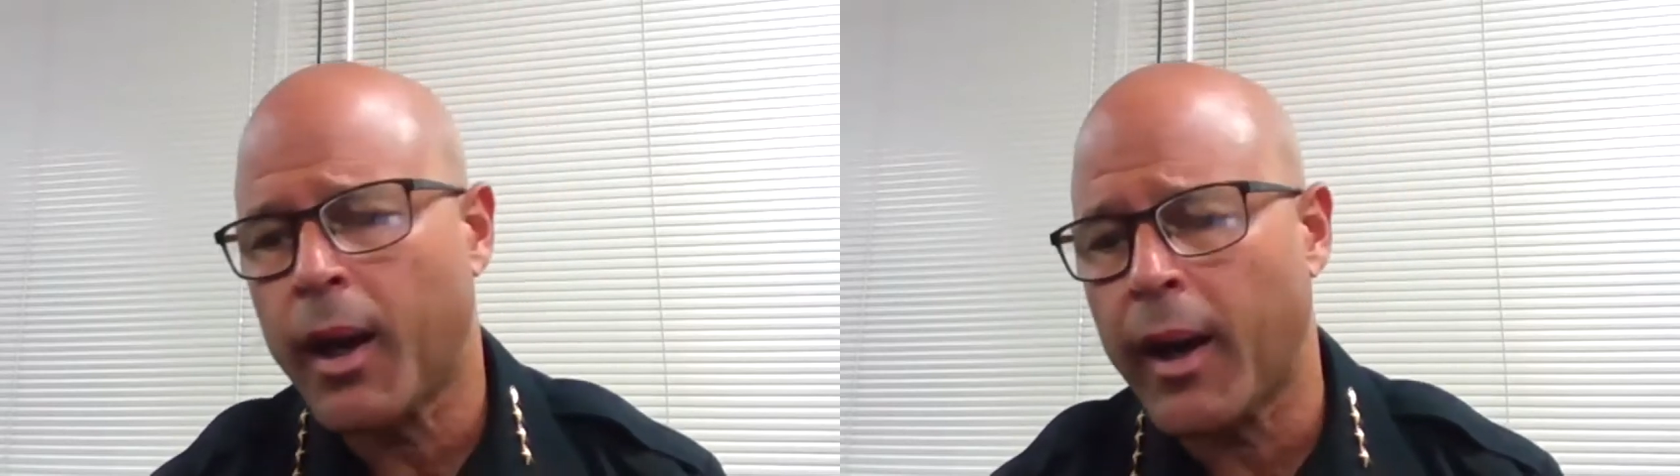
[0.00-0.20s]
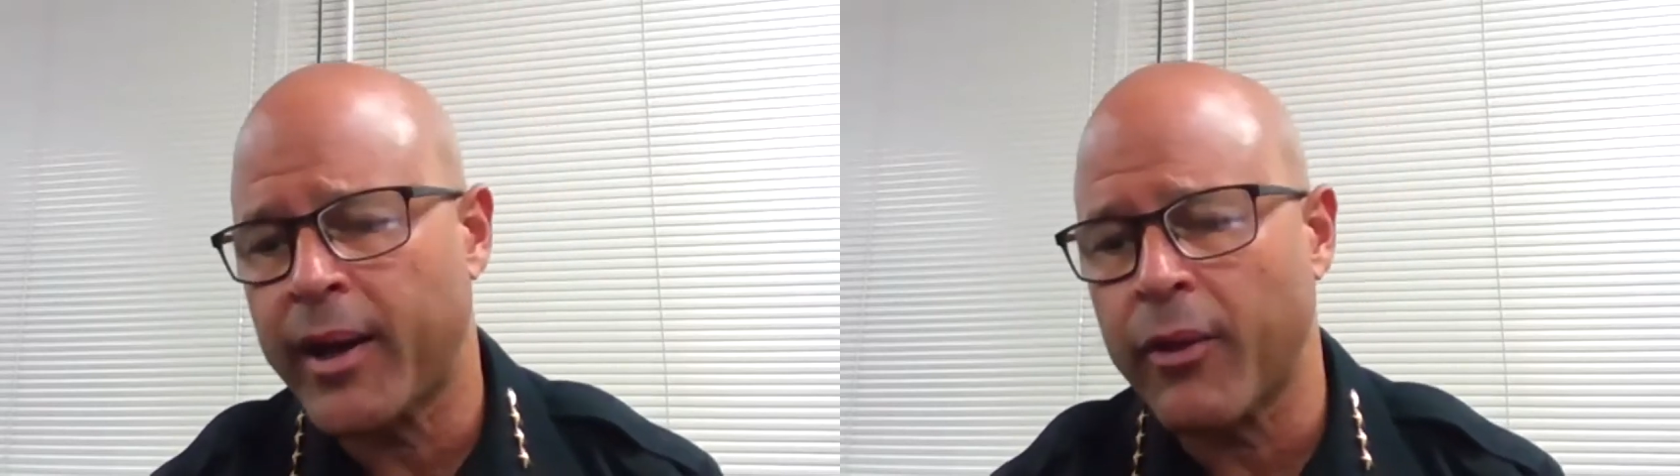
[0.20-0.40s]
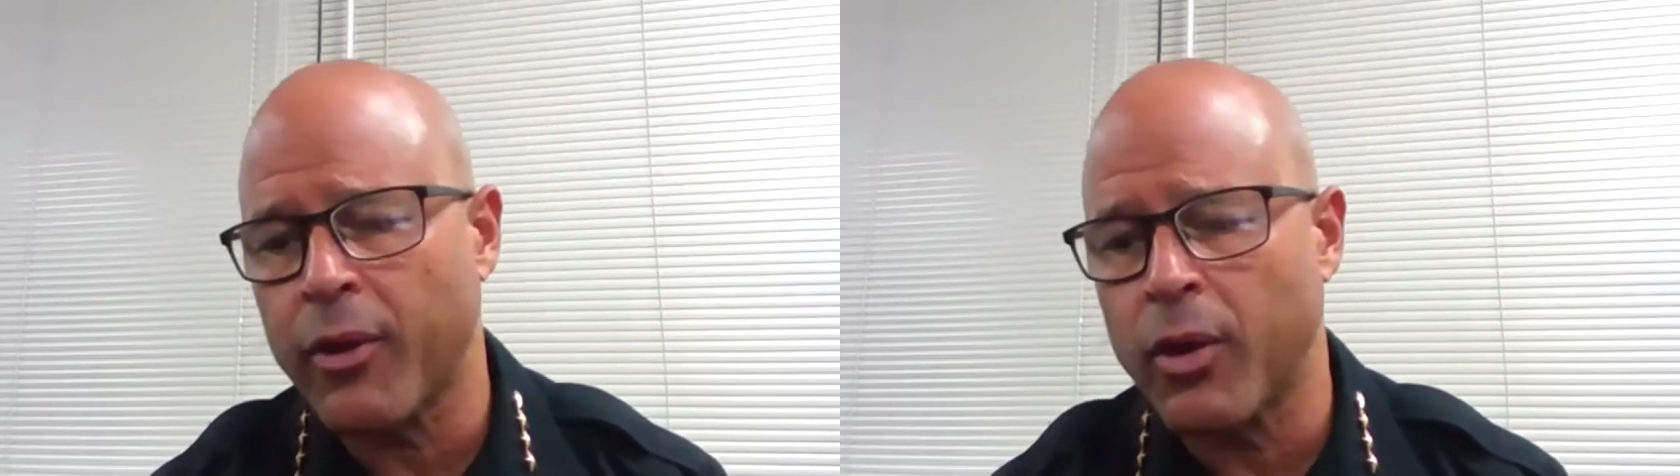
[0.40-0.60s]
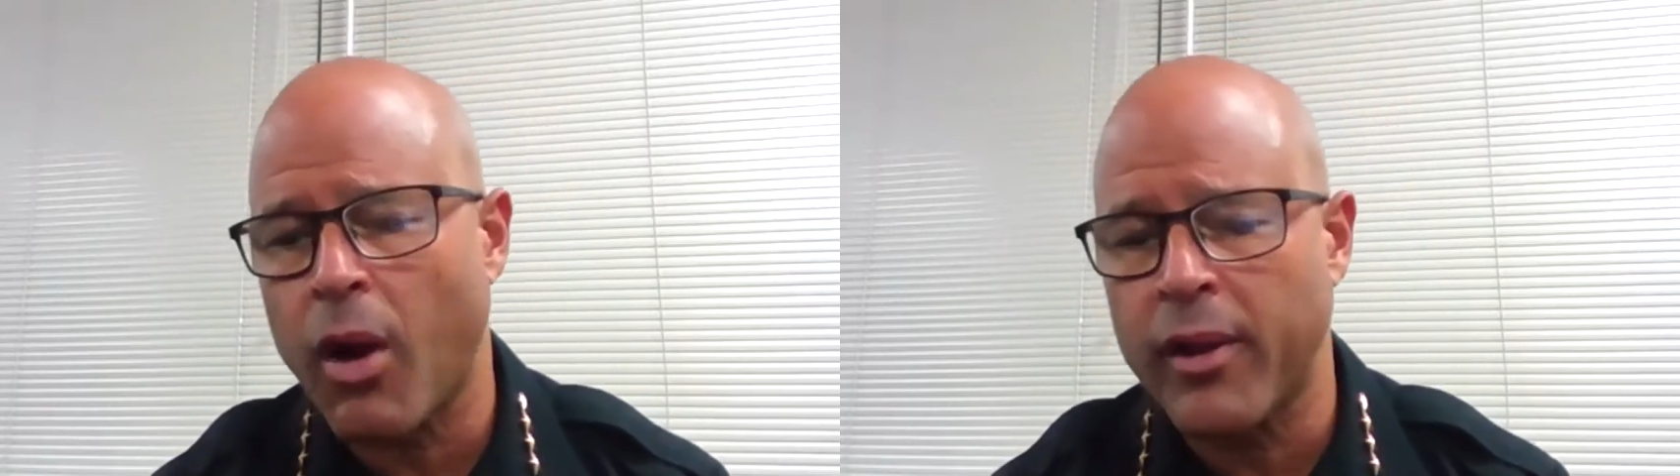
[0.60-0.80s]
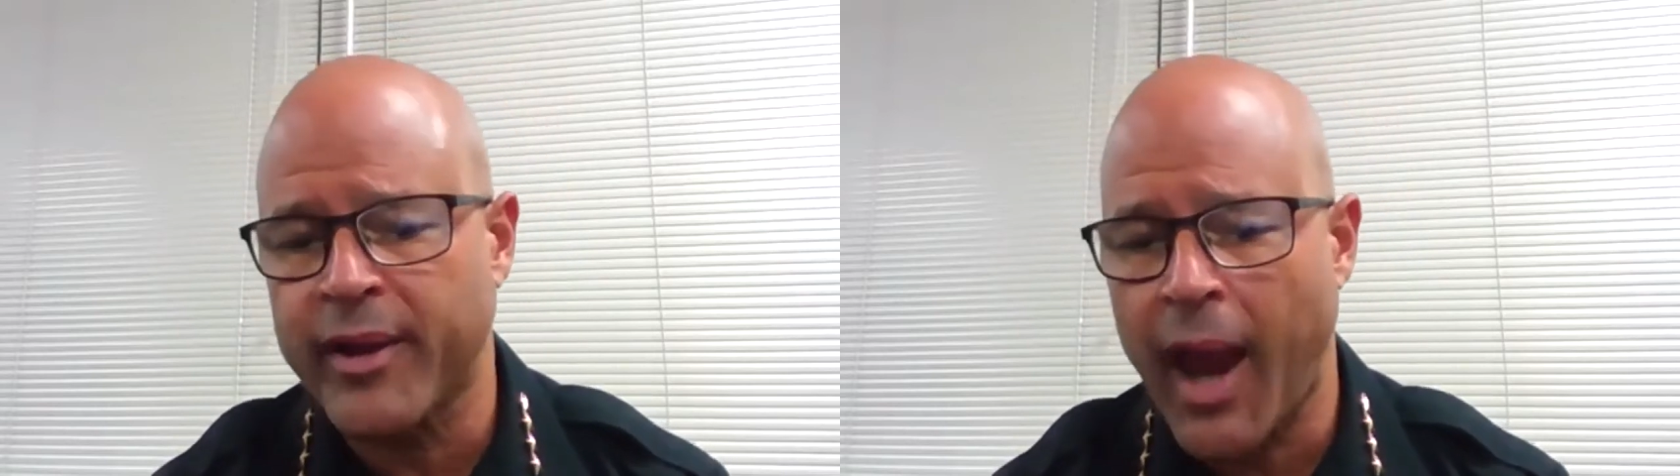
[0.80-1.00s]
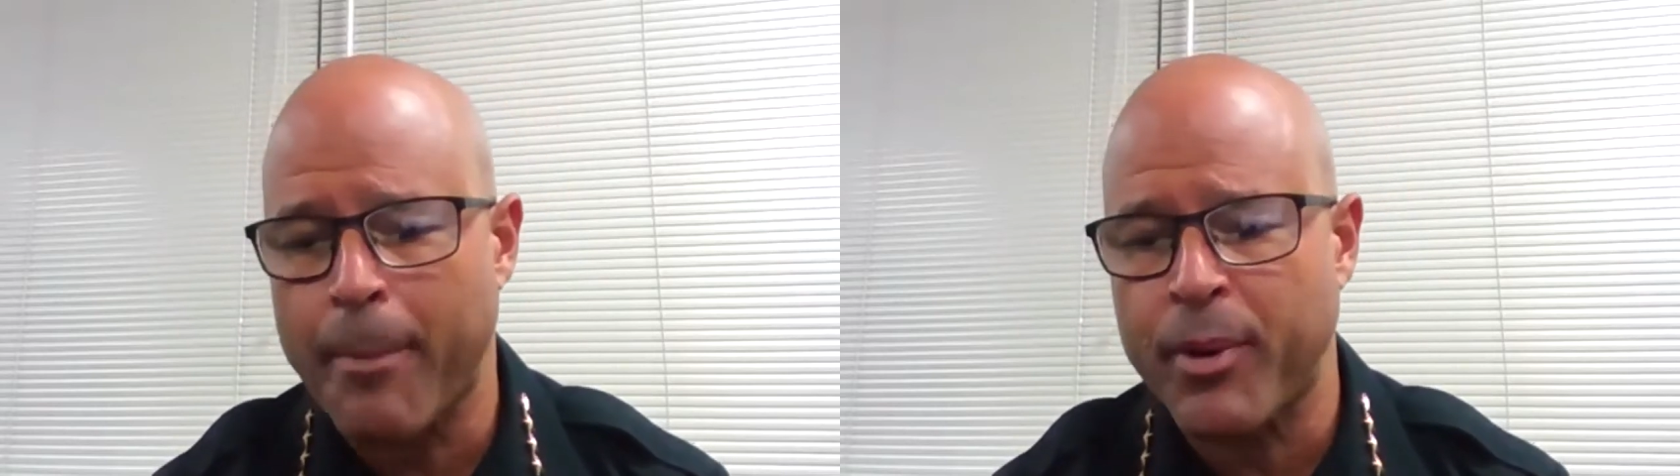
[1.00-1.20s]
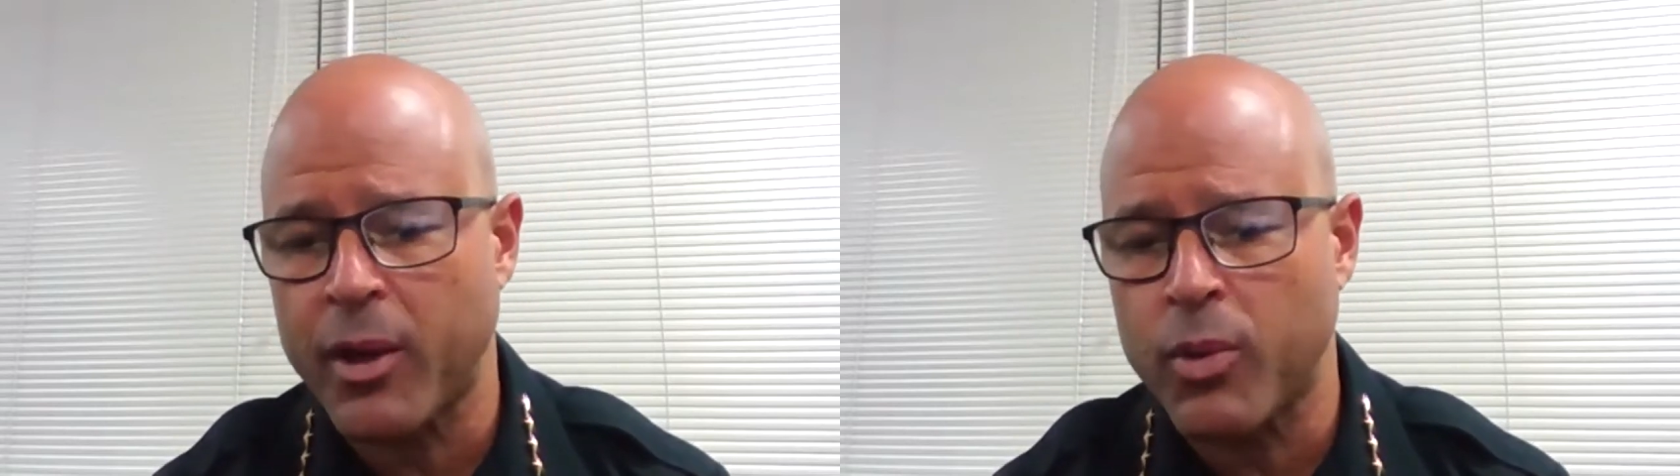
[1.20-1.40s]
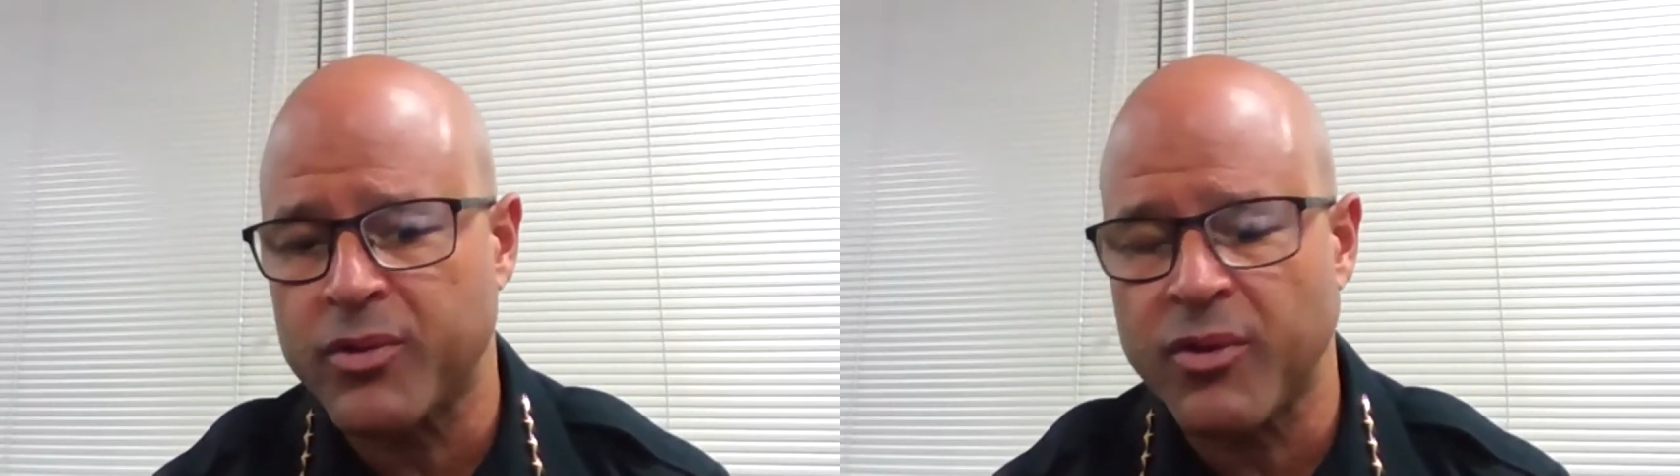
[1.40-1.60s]
And although Colin
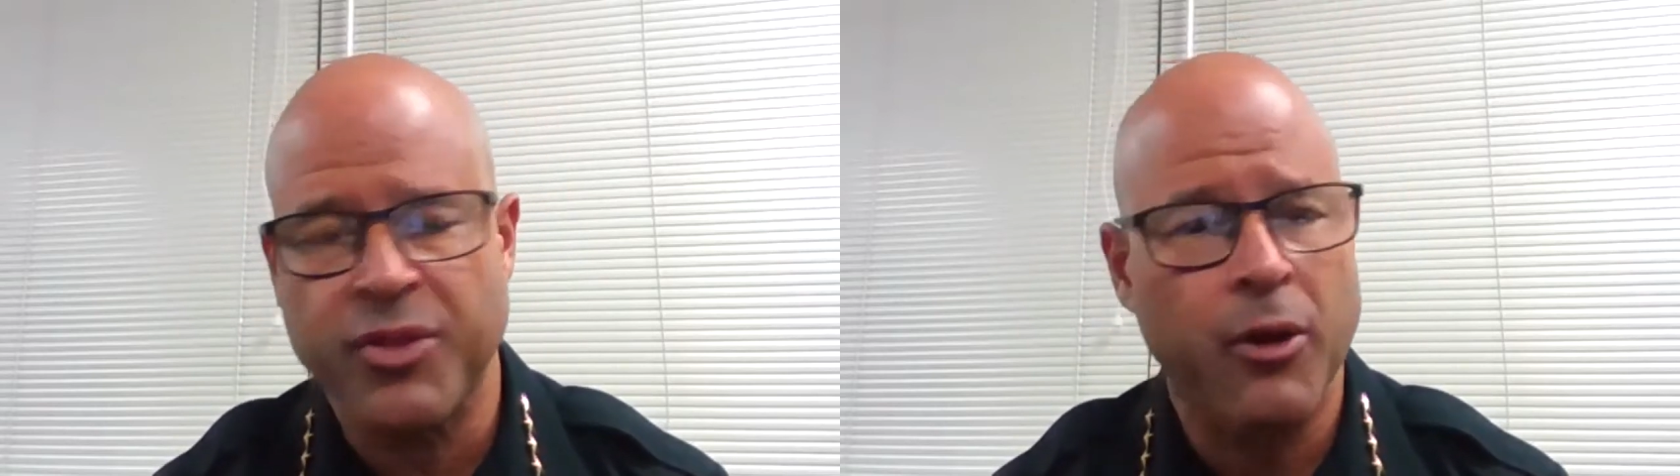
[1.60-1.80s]
Kaepernick wasn't